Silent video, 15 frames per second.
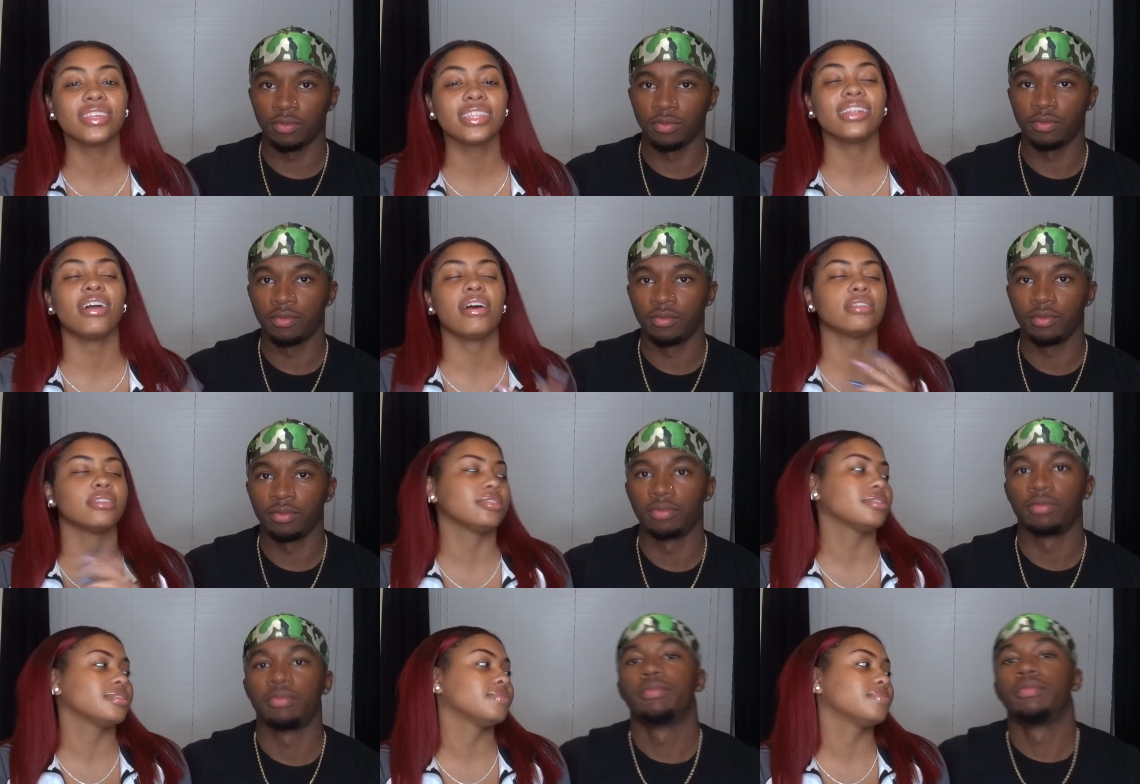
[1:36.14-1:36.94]
Speaker 1: $50.
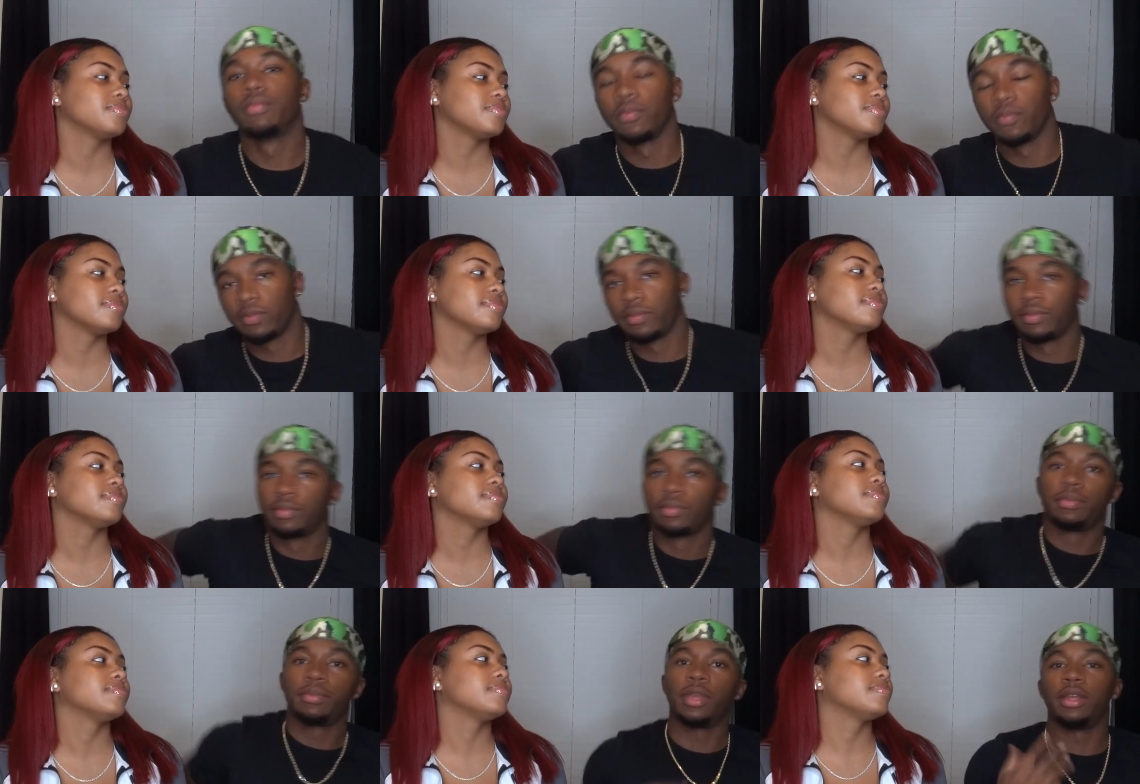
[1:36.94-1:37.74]

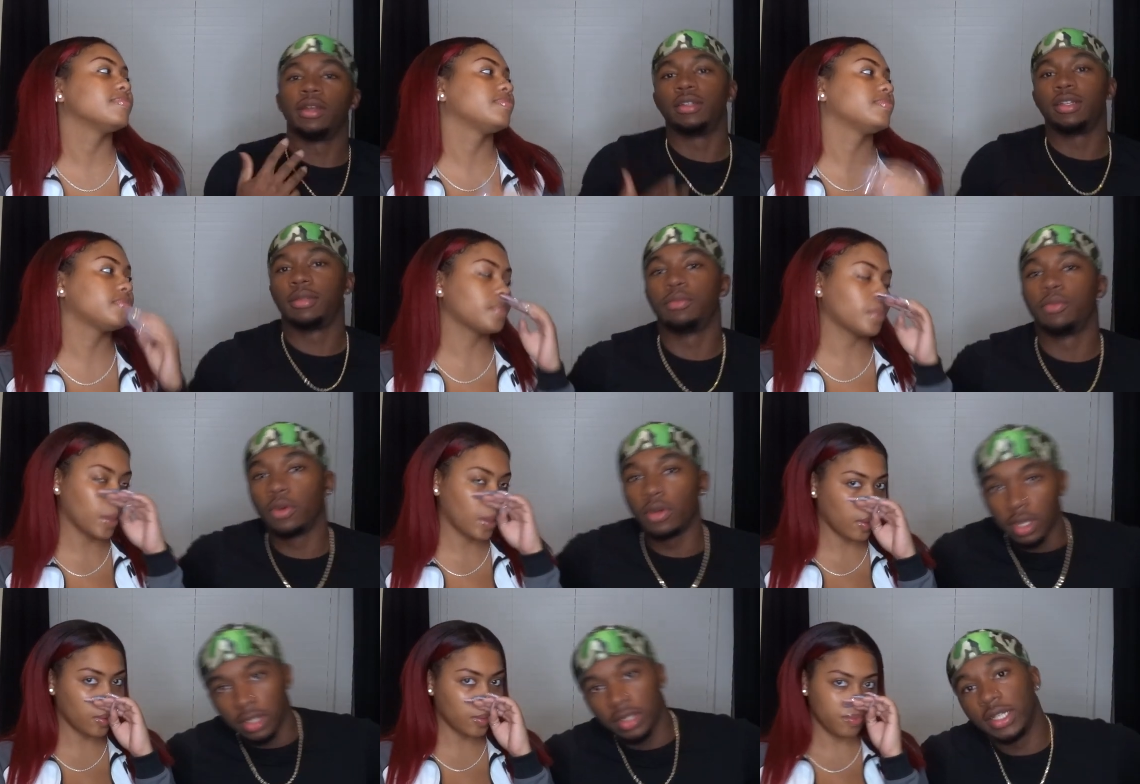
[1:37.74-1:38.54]
Period. Nothing more,
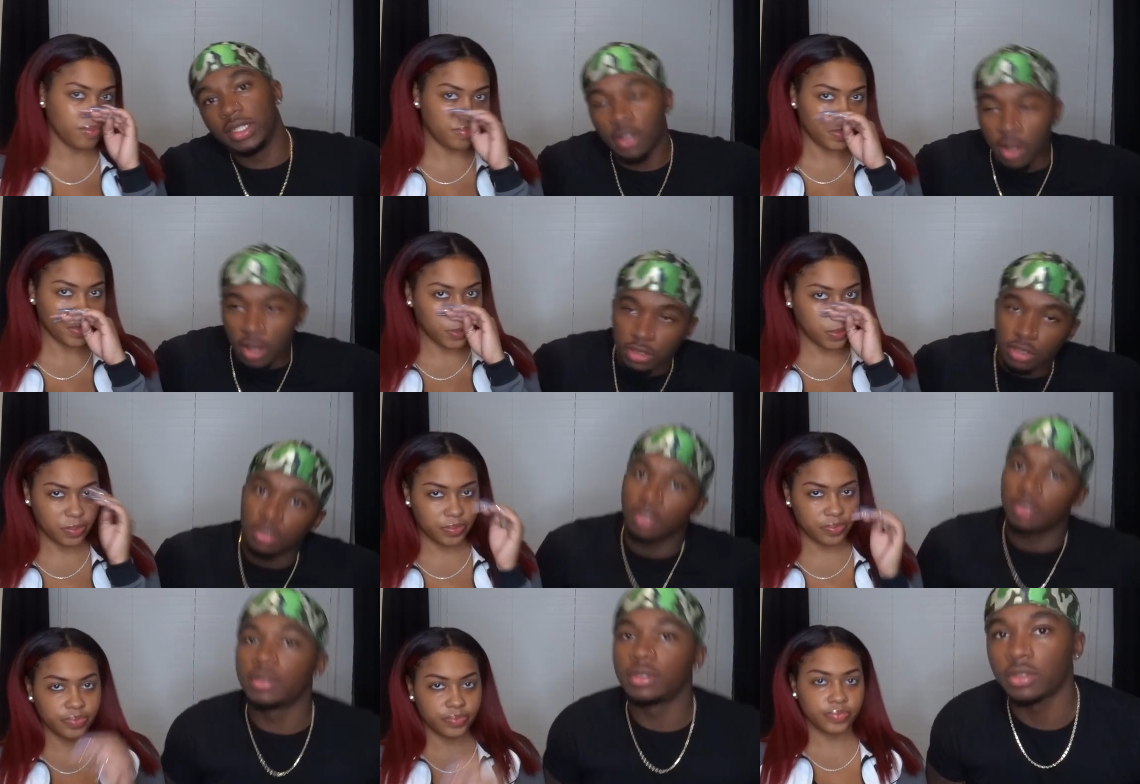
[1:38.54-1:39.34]
nothing less. Also, go
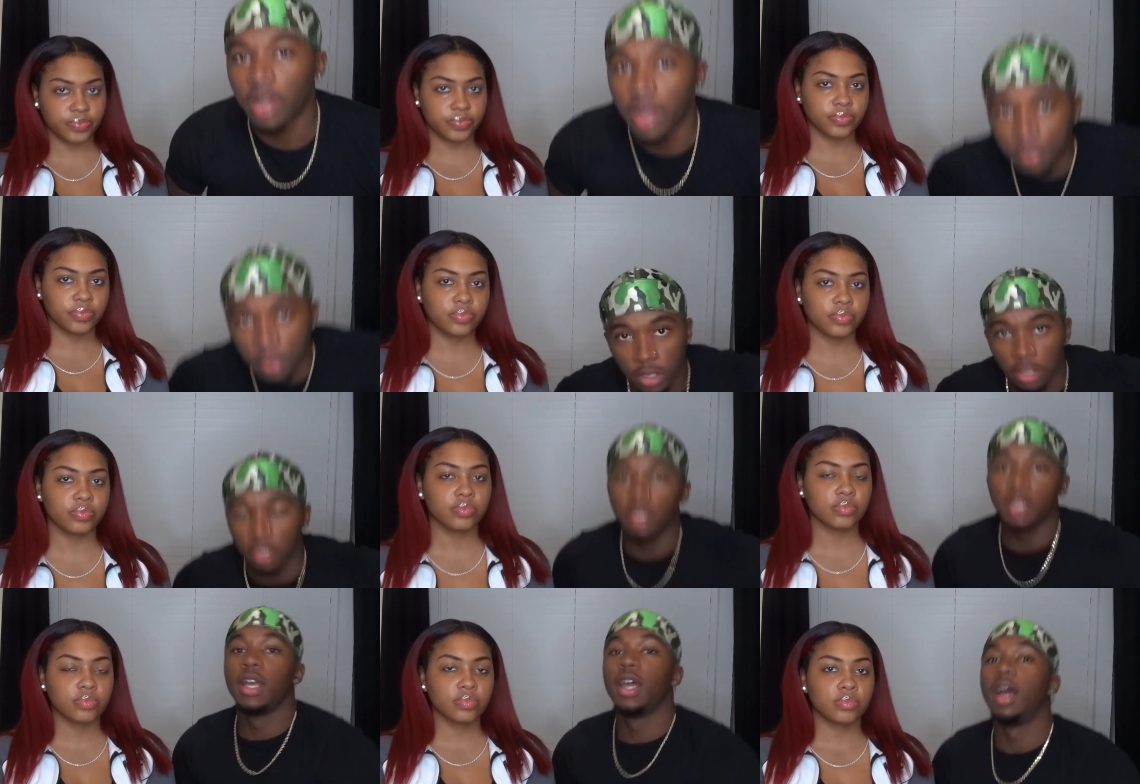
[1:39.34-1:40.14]
subscribe to her
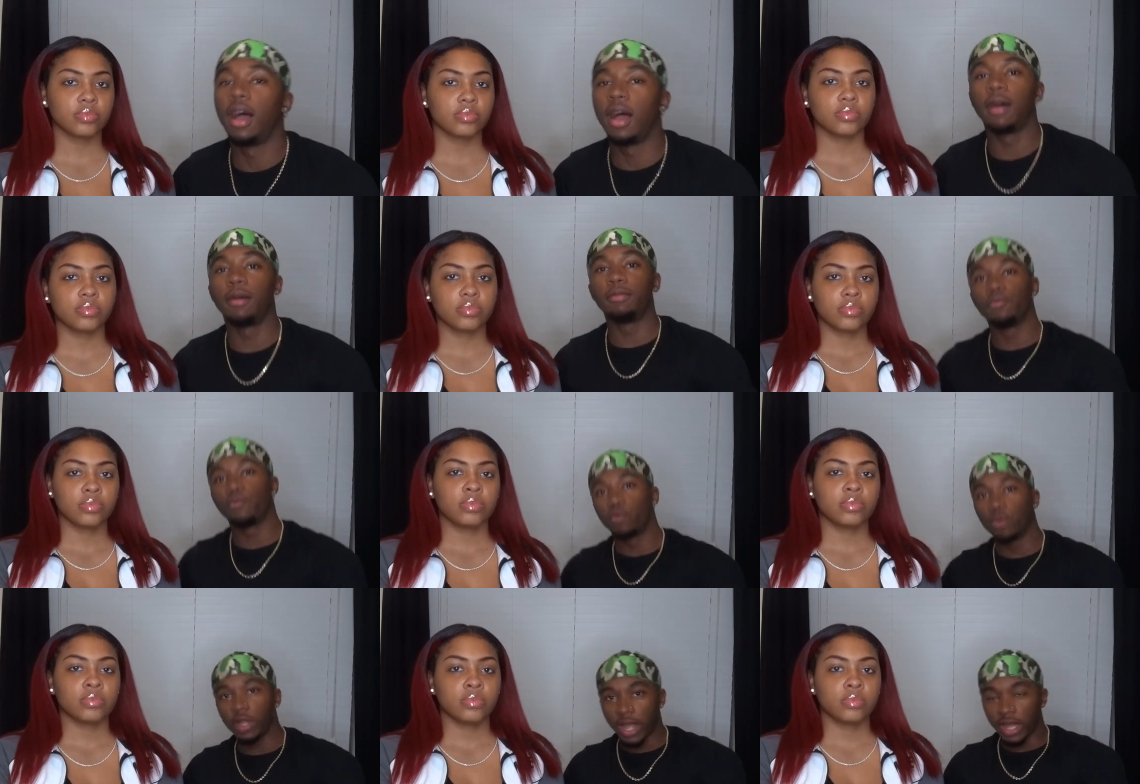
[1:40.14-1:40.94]

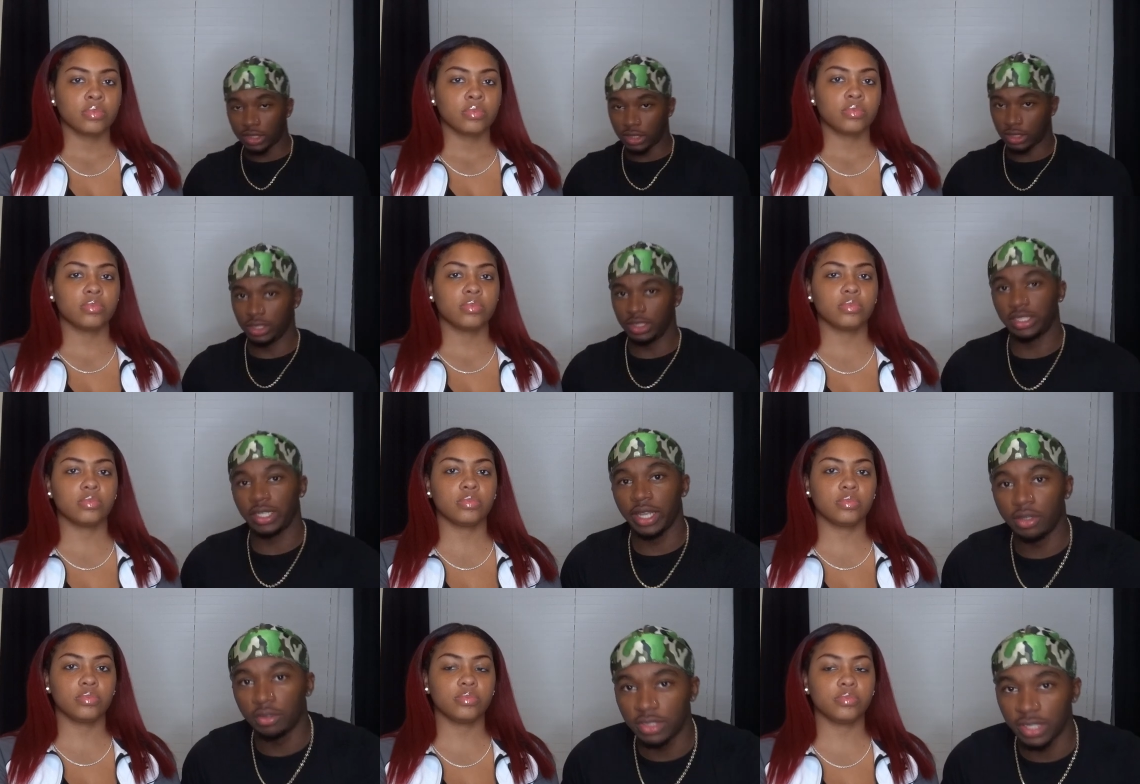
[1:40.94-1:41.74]
reaction
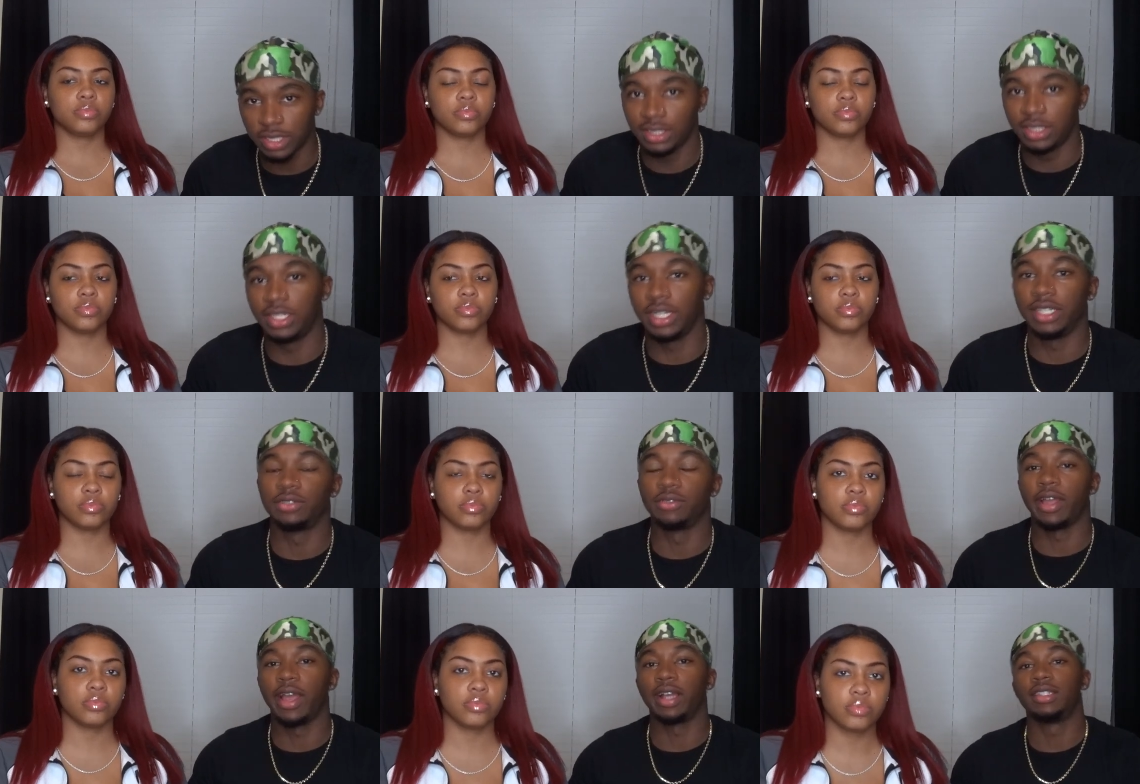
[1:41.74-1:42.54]
channel, Desi Jazz Des
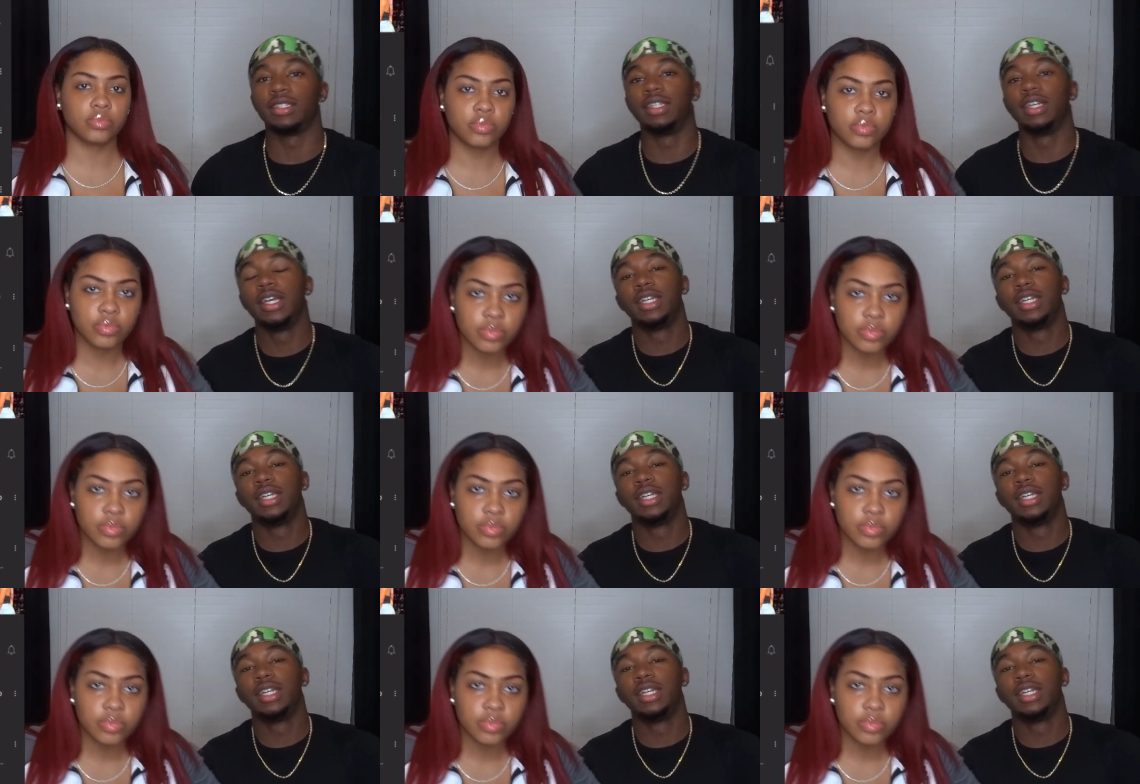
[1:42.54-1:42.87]
Reacted.